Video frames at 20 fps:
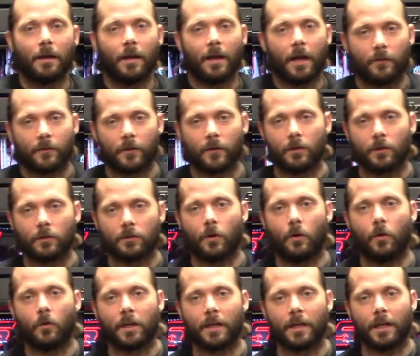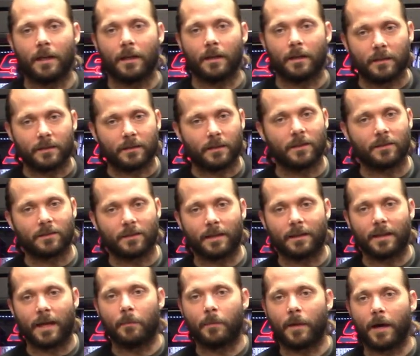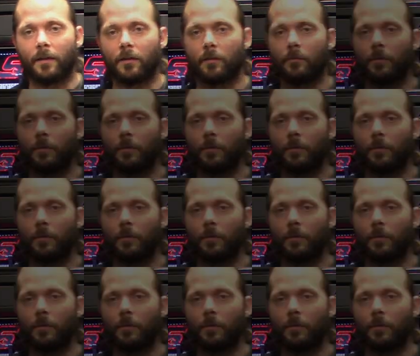After years of owning it, things like that bother